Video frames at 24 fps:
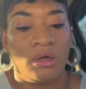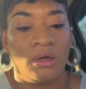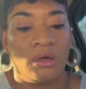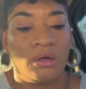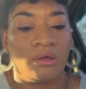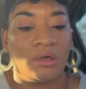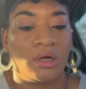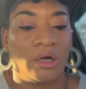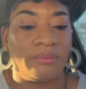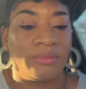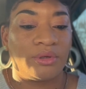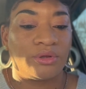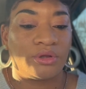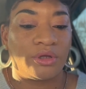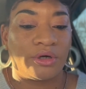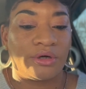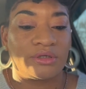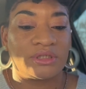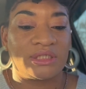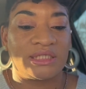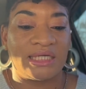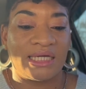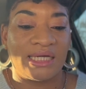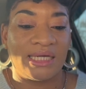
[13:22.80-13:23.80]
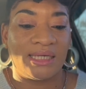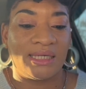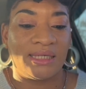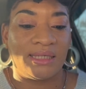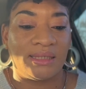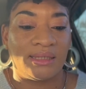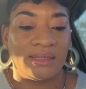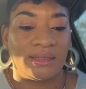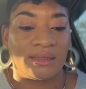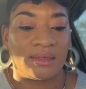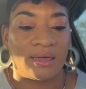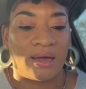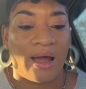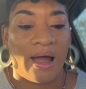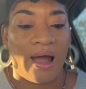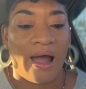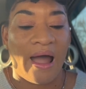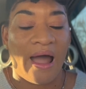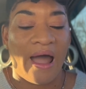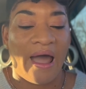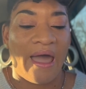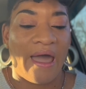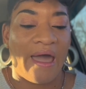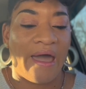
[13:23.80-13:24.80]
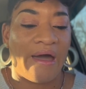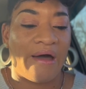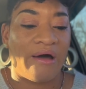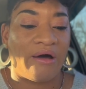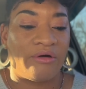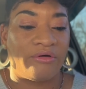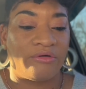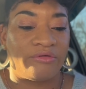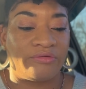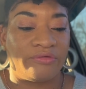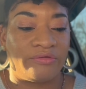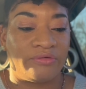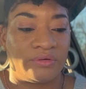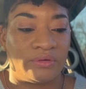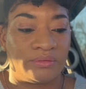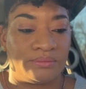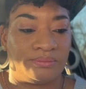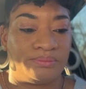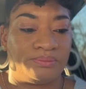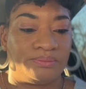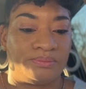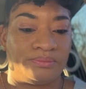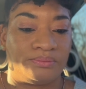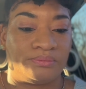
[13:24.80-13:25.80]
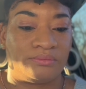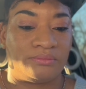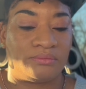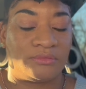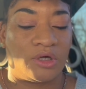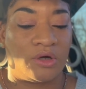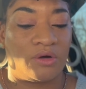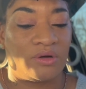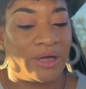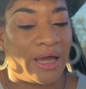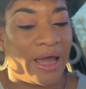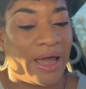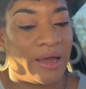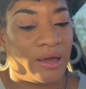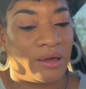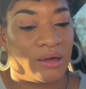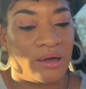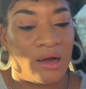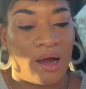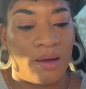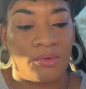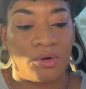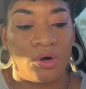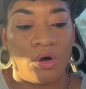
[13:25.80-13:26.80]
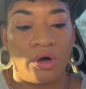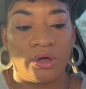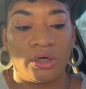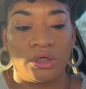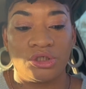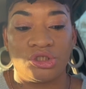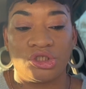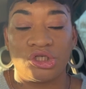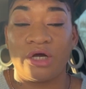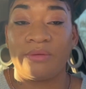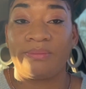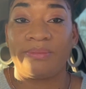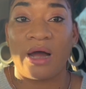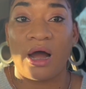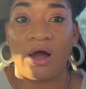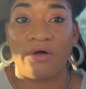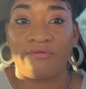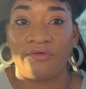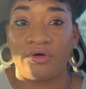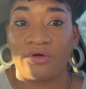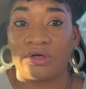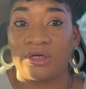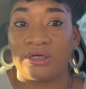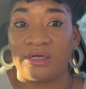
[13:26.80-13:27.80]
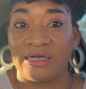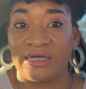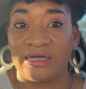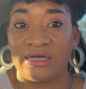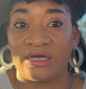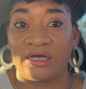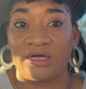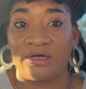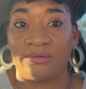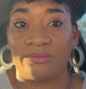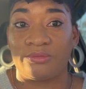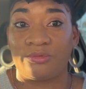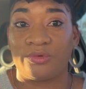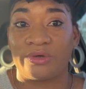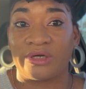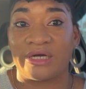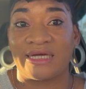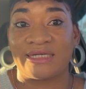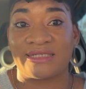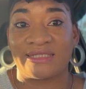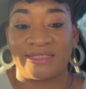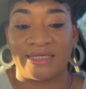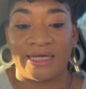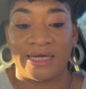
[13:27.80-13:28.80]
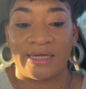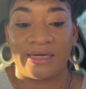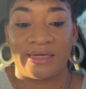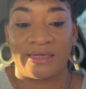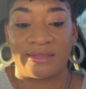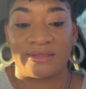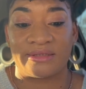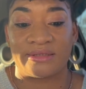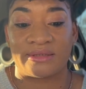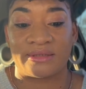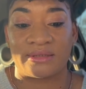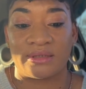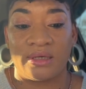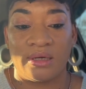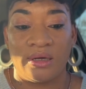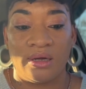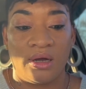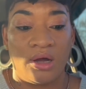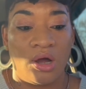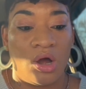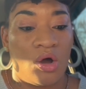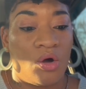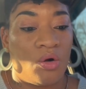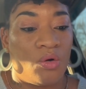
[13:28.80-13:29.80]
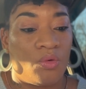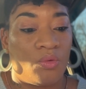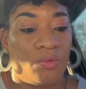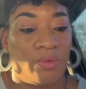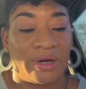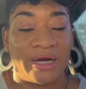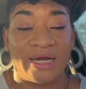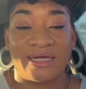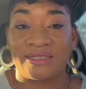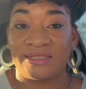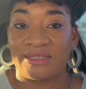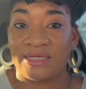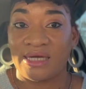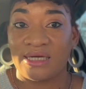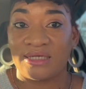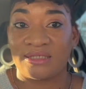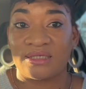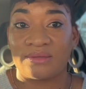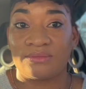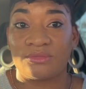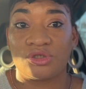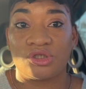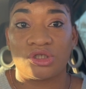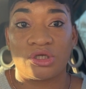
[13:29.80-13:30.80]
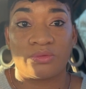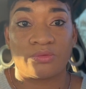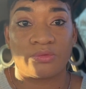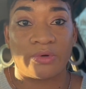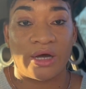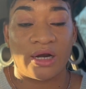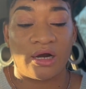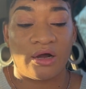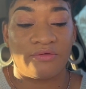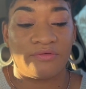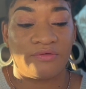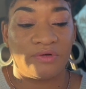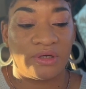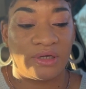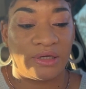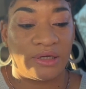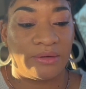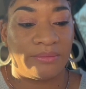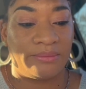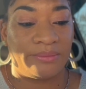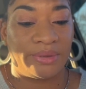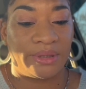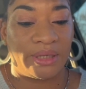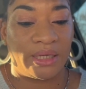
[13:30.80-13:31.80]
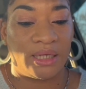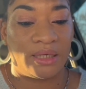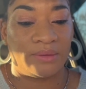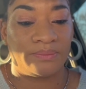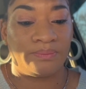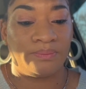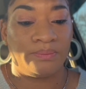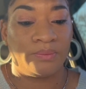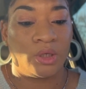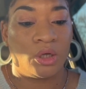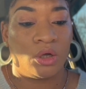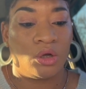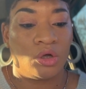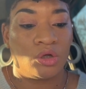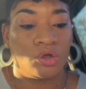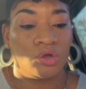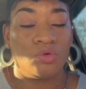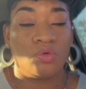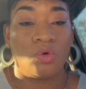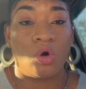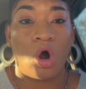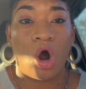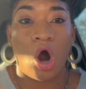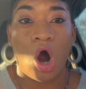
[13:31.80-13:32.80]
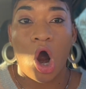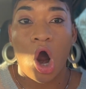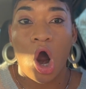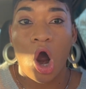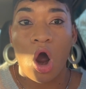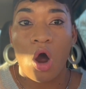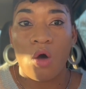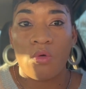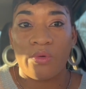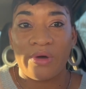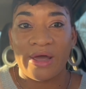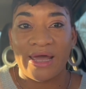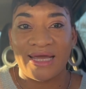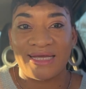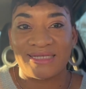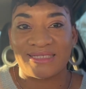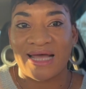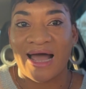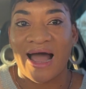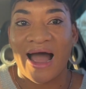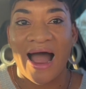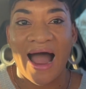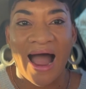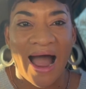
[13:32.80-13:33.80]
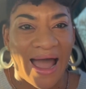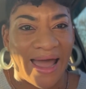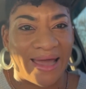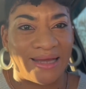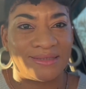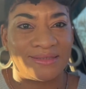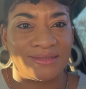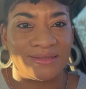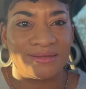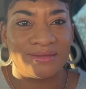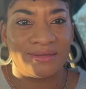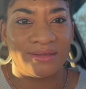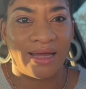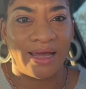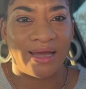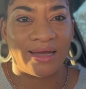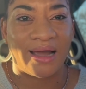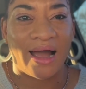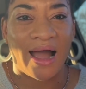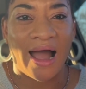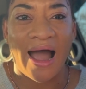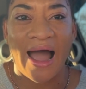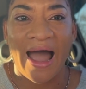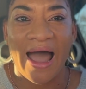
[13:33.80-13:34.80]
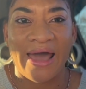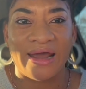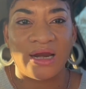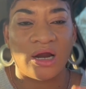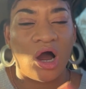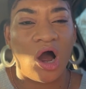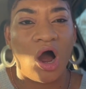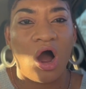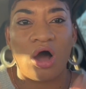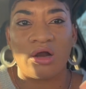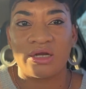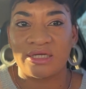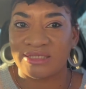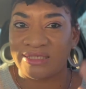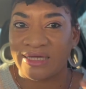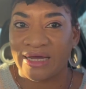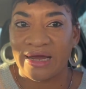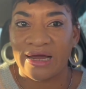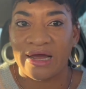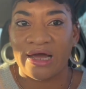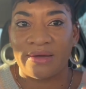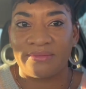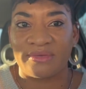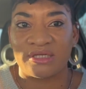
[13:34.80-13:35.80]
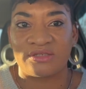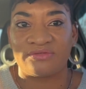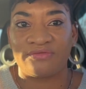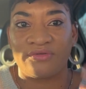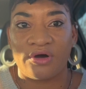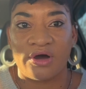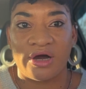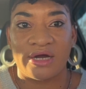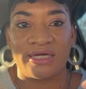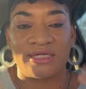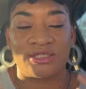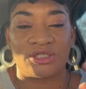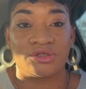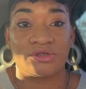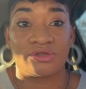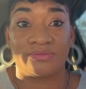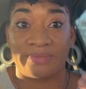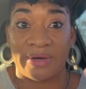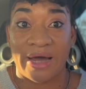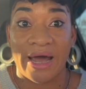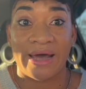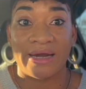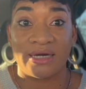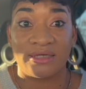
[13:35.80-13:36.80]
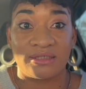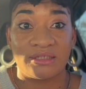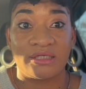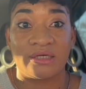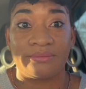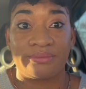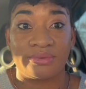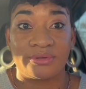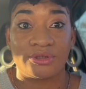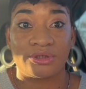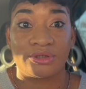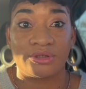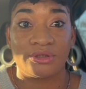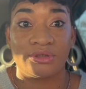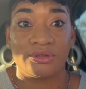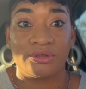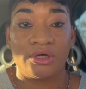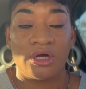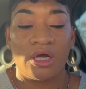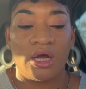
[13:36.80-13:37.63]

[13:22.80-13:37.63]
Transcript: Number thirteen, I have, okay, I'm going to jump off on a limb when I say this. When I say this, I'm going to jump right off a limb, but you are always hot, like hot all the time as far as your body temperature.